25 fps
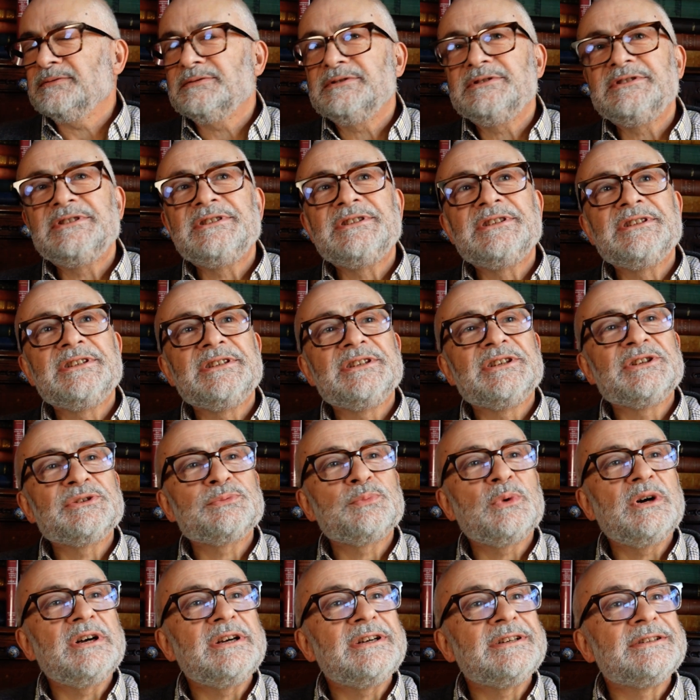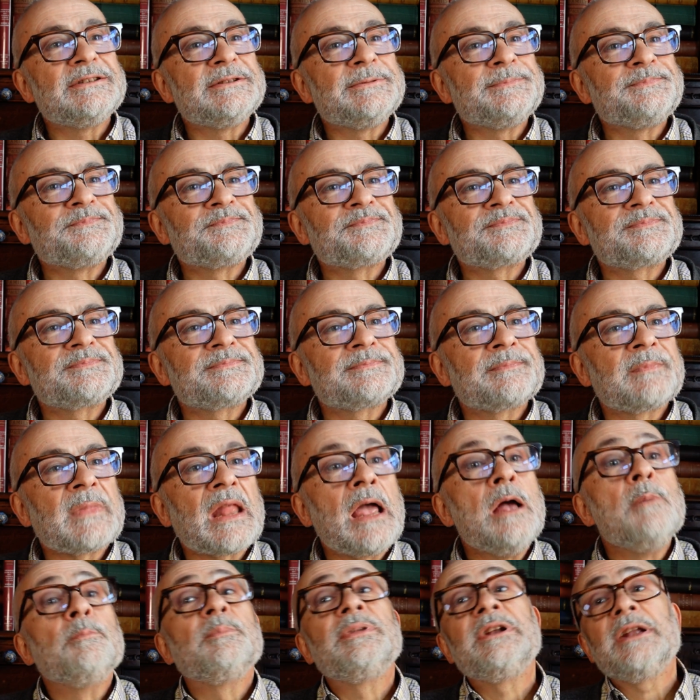Yes, well,
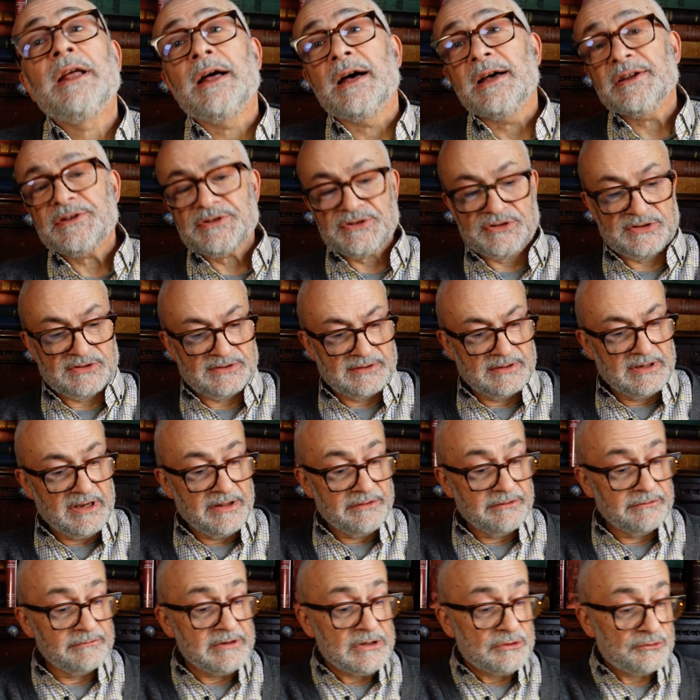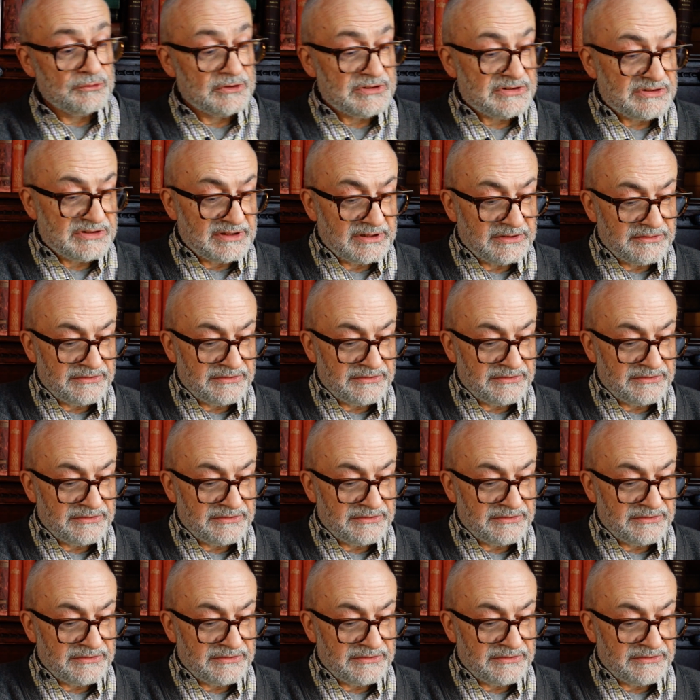plus, another interesting